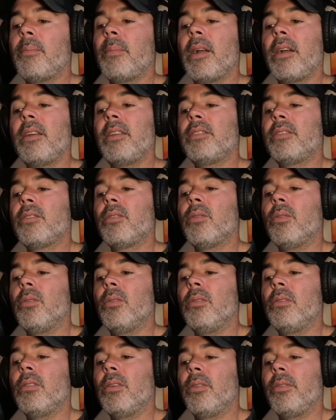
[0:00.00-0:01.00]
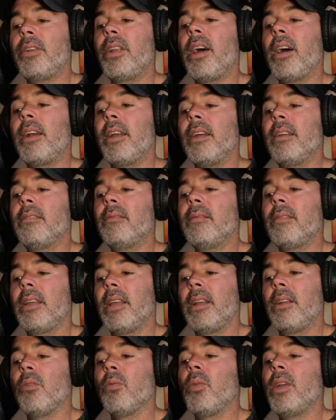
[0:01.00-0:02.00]
Mary's School, O'Donnell,
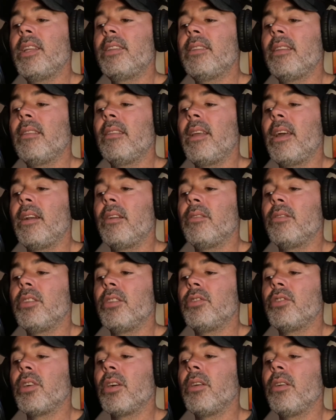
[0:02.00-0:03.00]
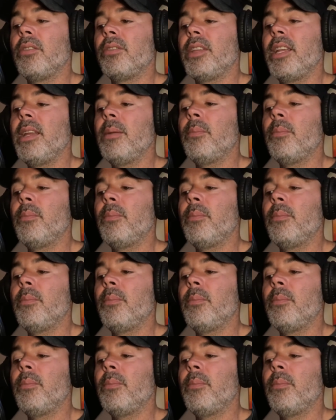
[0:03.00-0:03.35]
in a recent letter to Charles E.